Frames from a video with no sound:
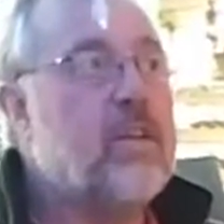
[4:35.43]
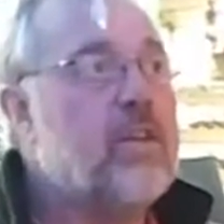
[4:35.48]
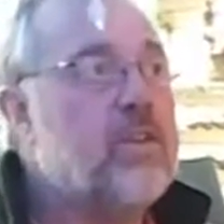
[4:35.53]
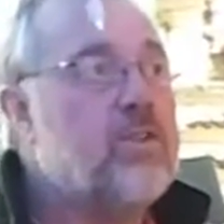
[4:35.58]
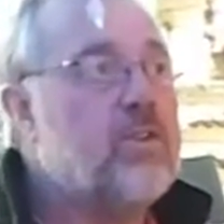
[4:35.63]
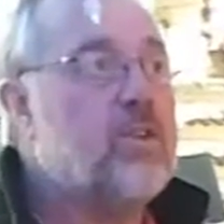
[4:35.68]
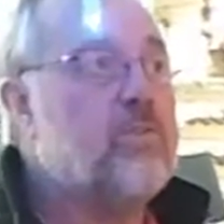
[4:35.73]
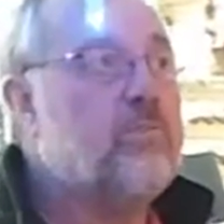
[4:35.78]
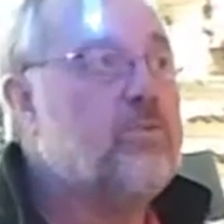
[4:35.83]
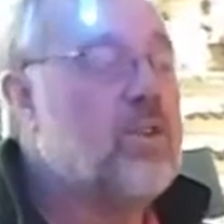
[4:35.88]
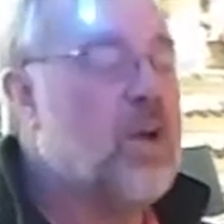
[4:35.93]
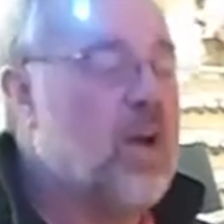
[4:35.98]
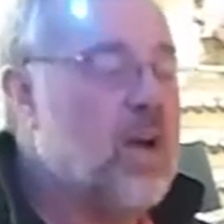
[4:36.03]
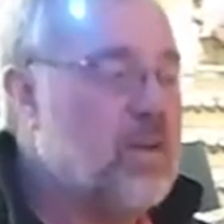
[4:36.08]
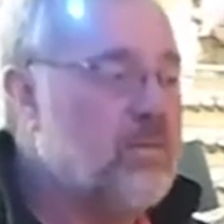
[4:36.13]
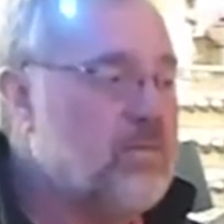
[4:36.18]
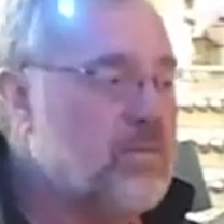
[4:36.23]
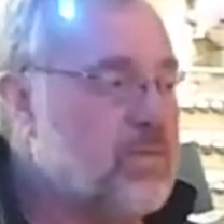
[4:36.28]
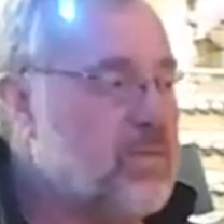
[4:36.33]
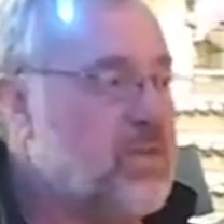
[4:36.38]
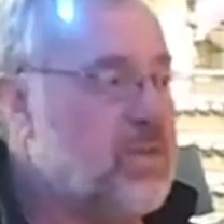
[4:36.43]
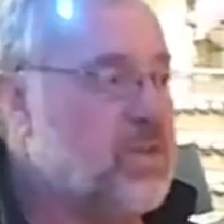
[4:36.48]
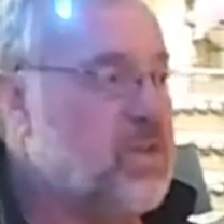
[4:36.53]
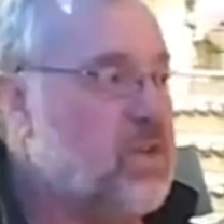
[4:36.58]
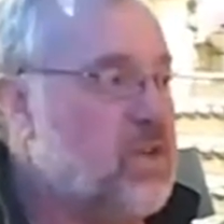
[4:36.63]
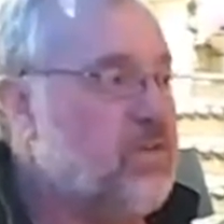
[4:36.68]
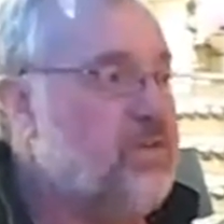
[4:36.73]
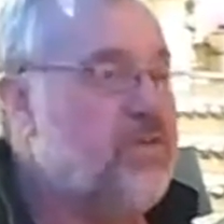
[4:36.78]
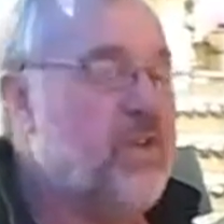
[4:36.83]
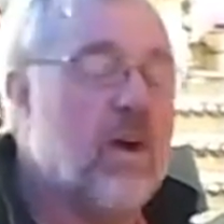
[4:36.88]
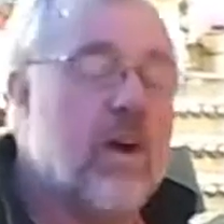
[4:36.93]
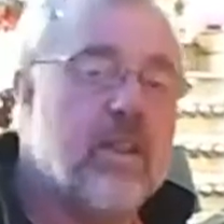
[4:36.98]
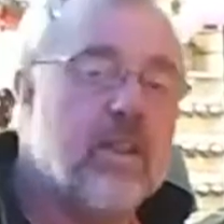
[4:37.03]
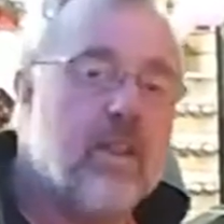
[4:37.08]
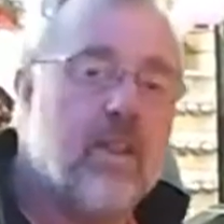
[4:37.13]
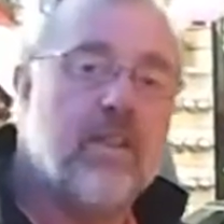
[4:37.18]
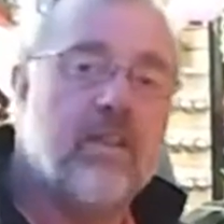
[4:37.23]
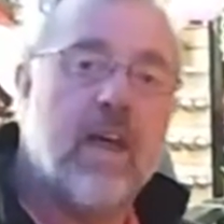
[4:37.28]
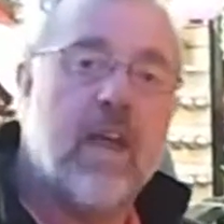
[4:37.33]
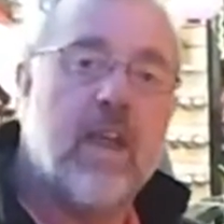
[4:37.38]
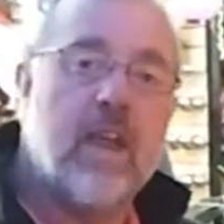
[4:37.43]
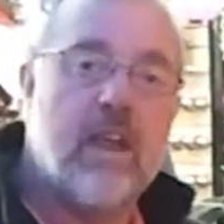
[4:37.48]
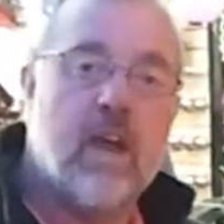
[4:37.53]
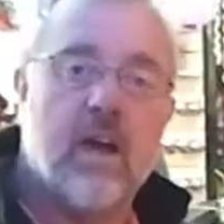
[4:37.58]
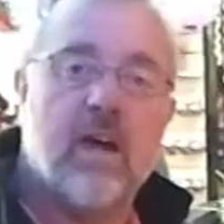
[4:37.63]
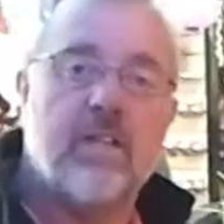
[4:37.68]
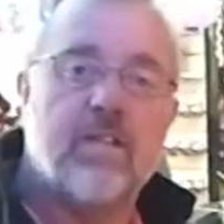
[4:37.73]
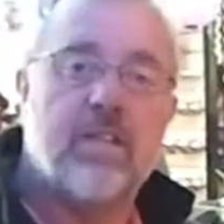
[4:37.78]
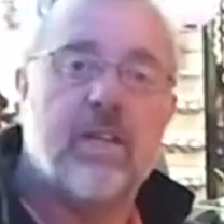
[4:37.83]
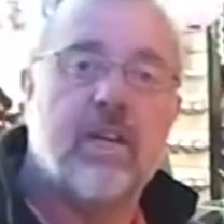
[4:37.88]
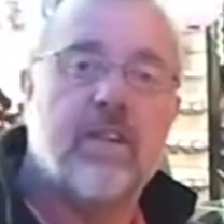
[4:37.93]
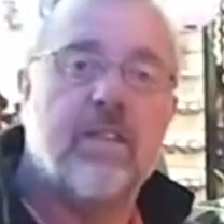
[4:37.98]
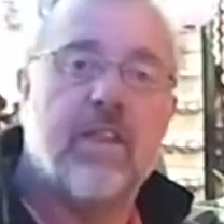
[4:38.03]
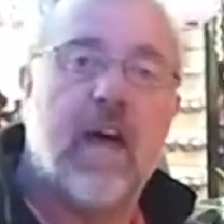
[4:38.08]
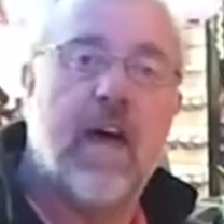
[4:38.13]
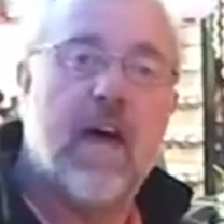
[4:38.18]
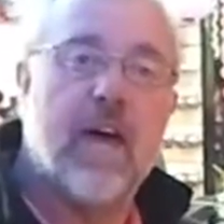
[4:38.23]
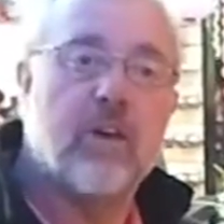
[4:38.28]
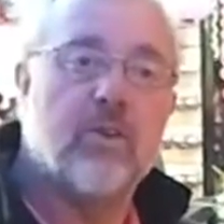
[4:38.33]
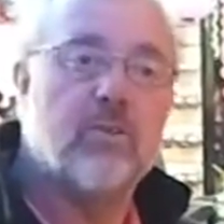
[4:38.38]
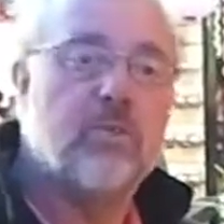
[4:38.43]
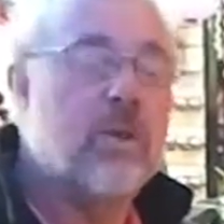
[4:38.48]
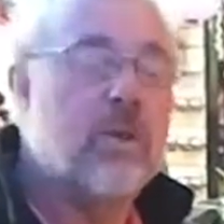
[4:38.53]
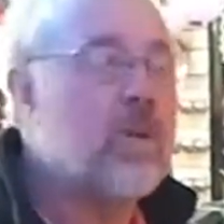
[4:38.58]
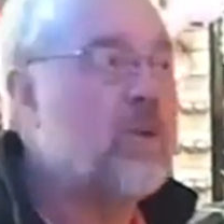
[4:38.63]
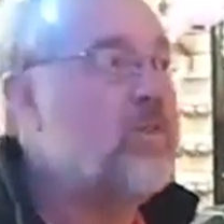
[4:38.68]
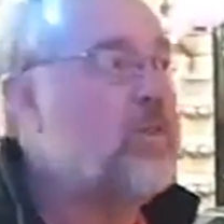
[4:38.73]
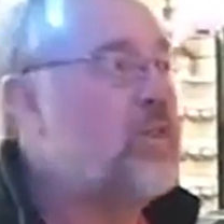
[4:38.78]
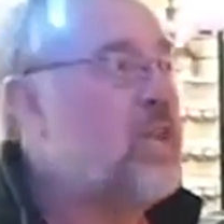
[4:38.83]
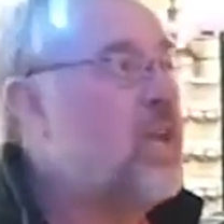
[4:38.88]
Sometimes you find that they're nicer in the house because